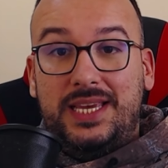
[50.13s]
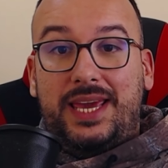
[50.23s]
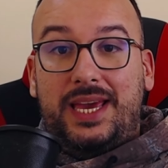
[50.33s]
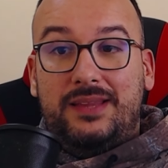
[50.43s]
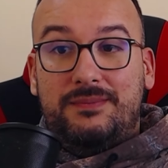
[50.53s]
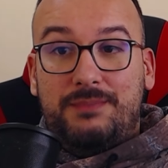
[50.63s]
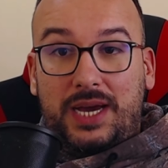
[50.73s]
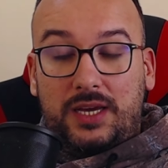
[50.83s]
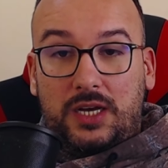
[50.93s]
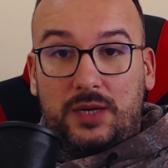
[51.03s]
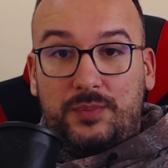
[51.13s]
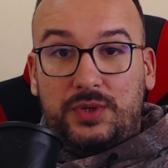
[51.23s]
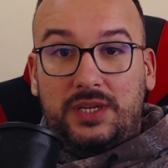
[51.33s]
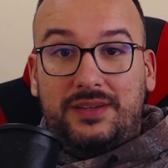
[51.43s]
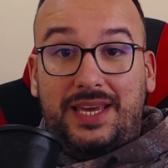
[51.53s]
and my
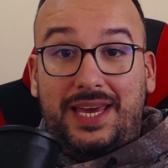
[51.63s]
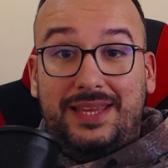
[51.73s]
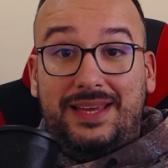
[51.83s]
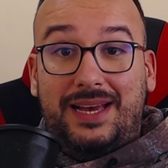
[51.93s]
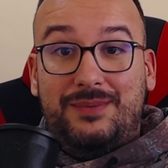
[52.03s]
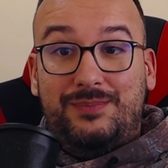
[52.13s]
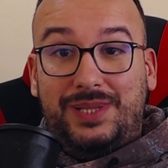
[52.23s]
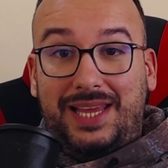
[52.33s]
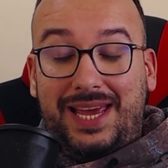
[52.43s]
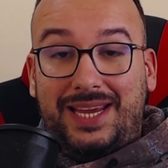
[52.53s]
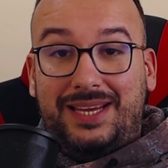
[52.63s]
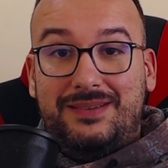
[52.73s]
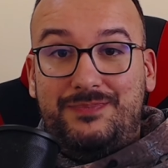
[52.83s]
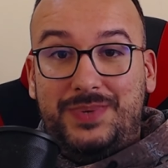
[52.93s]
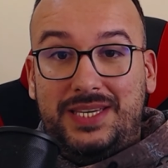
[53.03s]
opponent had the black
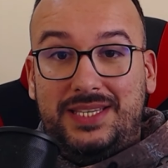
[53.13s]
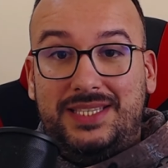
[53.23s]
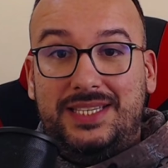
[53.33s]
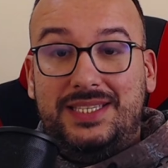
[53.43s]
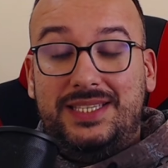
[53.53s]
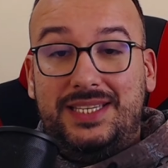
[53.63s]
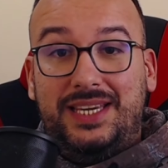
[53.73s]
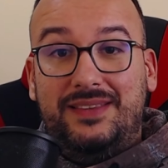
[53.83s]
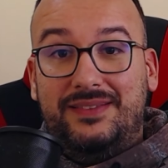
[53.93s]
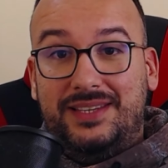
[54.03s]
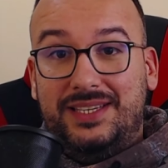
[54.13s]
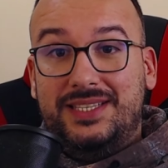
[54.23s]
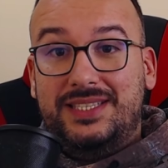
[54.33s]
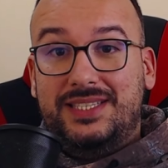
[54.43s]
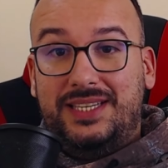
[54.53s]
pieces in
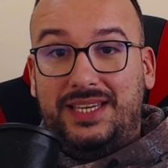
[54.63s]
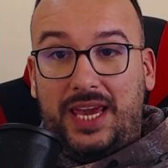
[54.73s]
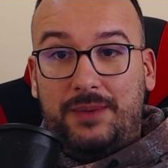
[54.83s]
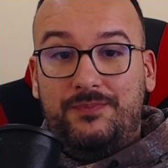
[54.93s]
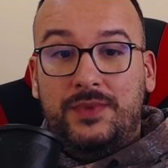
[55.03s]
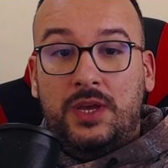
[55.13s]
this game.